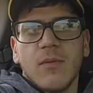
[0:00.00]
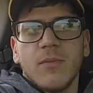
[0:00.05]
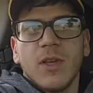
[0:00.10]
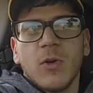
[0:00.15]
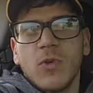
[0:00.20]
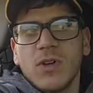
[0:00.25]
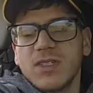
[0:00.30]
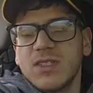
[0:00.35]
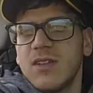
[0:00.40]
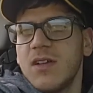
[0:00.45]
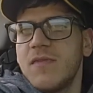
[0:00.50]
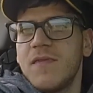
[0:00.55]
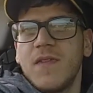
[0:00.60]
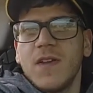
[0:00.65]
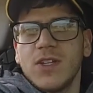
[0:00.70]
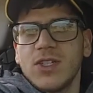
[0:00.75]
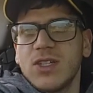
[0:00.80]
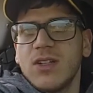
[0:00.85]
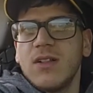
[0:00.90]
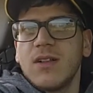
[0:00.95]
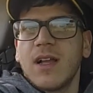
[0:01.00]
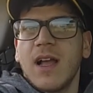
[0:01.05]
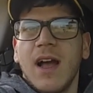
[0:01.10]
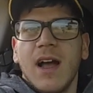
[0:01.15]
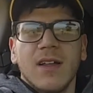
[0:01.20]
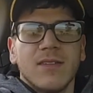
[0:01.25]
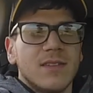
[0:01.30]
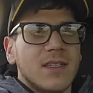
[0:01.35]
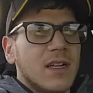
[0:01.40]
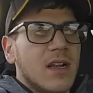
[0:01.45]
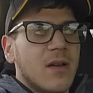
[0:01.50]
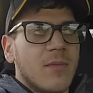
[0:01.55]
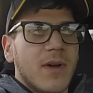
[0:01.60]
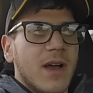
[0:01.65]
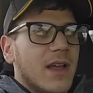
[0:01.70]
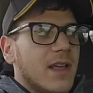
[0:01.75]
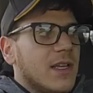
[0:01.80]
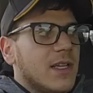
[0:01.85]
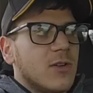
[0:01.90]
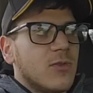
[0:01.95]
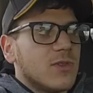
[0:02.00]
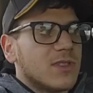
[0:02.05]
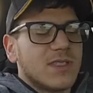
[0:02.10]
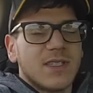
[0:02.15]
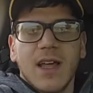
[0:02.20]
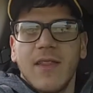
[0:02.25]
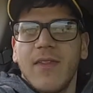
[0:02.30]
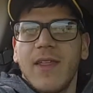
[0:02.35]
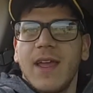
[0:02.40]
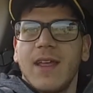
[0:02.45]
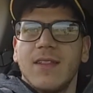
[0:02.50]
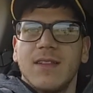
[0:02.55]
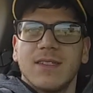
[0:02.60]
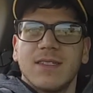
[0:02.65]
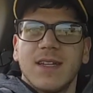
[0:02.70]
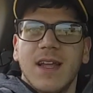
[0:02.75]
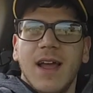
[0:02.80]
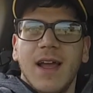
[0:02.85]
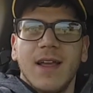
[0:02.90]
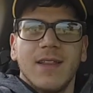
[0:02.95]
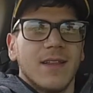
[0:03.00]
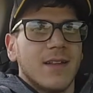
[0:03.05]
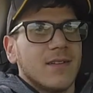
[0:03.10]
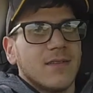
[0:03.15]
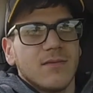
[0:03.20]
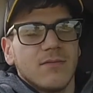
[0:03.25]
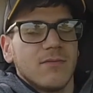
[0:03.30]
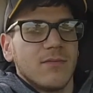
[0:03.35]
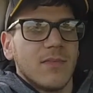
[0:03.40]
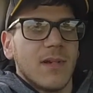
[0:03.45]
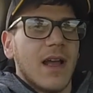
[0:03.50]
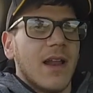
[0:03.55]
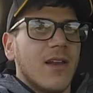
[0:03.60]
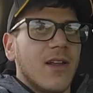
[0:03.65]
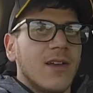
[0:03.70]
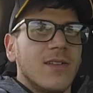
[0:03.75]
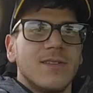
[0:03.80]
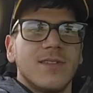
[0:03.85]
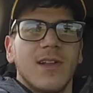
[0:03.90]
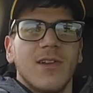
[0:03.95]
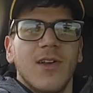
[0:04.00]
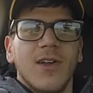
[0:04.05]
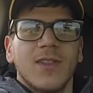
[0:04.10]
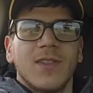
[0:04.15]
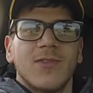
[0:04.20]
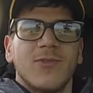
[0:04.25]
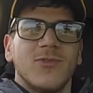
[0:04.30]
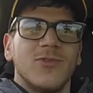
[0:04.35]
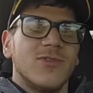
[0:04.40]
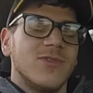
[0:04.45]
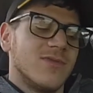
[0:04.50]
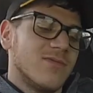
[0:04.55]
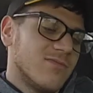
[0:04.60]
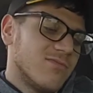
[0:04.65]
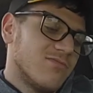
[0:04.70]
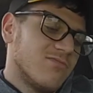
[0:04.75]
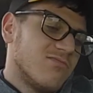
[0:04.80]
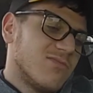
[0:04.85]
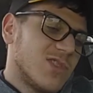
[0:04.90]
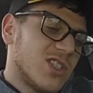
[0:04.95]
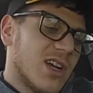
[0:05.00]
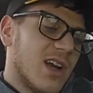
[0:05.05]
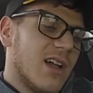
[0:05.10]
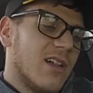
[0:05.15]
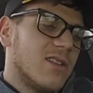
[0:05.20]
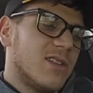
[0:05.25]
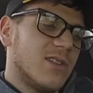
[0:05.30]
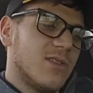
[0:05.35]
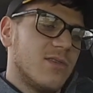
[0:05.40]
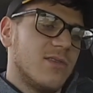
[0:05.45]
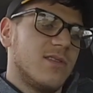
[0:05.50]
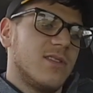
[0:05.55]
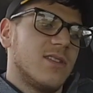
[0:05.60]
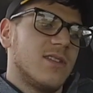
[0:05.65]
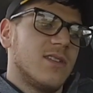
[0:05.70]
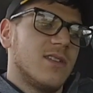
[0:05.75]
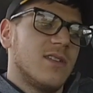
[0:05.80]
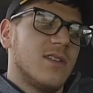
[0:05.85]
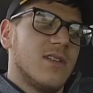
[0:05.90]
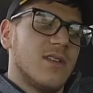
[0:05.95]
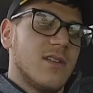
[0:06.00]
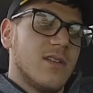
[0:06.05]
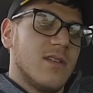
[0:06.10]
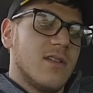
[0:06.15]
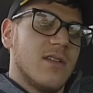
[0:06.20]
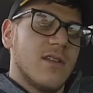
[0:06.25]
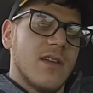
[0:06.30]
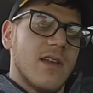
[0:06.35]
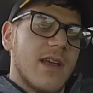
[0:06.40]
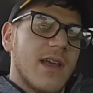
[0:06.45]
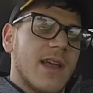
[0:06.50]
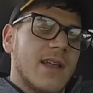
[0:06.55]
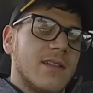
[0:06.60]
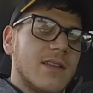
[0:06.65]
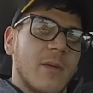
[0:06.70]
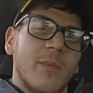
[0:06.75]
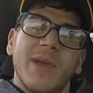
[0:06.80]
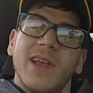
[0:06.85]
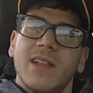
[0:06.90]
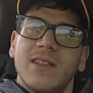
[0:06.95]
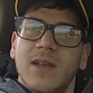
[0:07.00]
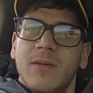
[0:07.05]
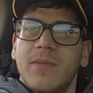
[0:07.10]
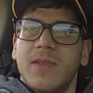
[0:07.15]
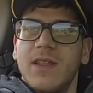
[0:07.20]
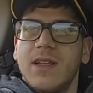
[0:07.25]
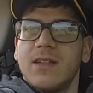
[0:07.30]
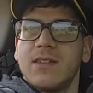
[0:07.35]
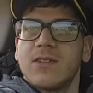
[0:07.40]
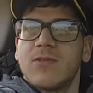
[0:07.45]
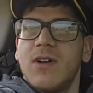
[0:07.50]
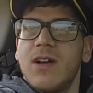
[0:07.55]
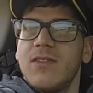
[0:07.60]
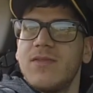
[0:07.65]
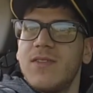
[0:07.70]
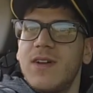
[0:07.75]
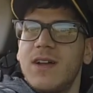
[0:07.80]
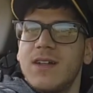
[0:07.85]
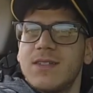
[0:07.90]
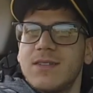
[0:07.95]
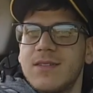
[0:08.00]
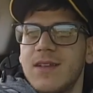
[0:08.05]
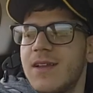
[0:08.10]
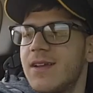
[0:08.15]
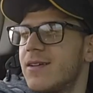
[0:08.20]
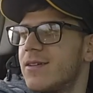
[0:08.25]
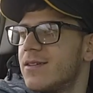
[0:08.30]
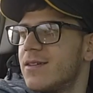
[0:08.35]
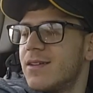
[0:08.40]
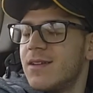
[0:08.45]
He was an official car dealer, but he always done that on the side, and I learned a lot through childhood, and I picked up things quite fast. Yeah.